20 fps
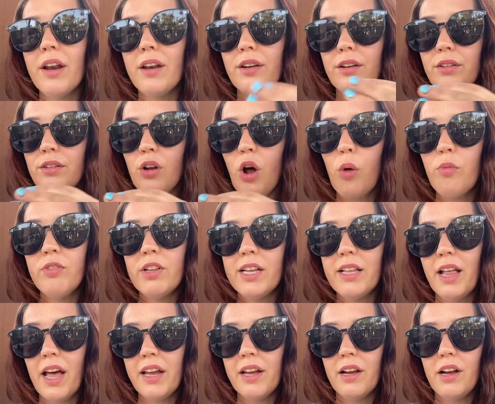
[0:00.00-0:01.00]
And hopefully,
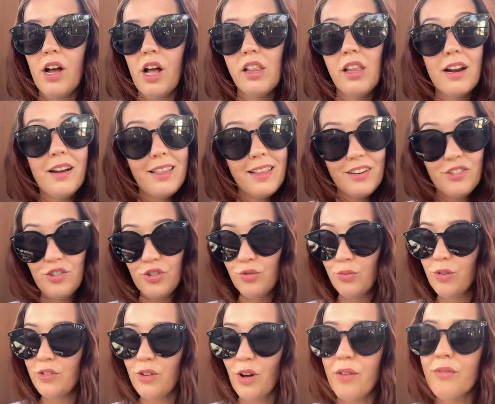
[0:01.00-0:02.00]
like, a lot of things just
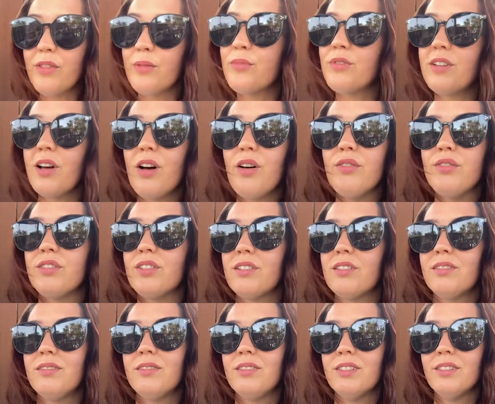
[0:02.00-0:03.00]
resolve themselves.
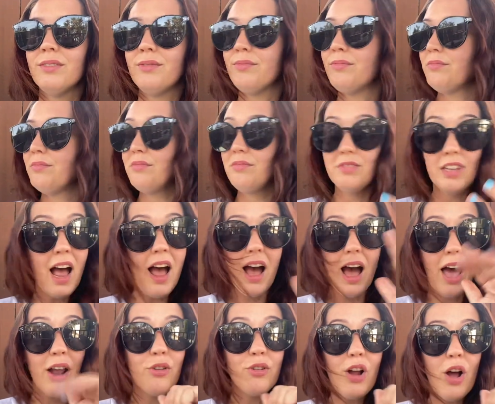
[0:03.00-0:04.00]
And yeah,
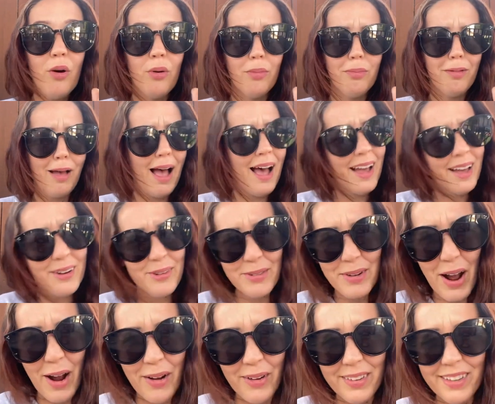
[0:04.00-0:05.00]
I don't know. I don't
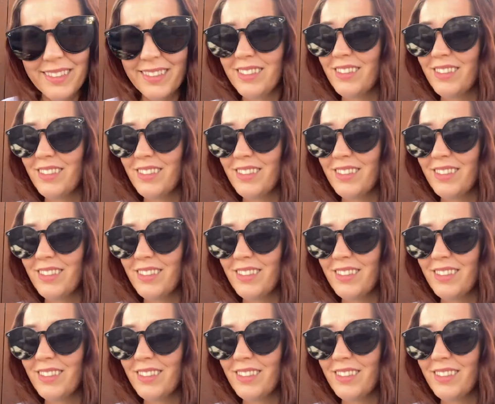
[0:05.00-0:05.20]
know.